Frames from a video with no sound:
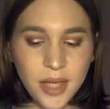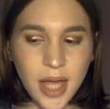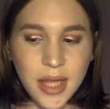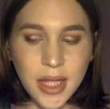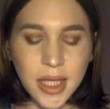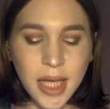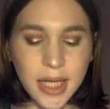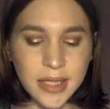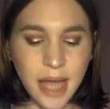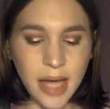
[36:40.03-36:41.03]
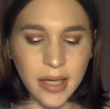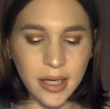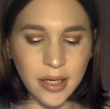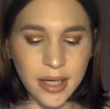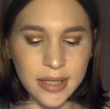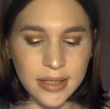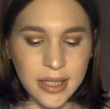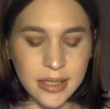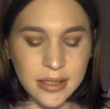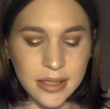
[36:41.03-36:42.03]
And then the next highlighter is
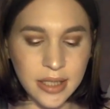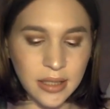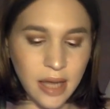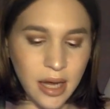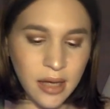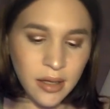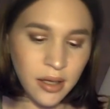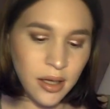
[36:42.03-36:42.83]
the Stila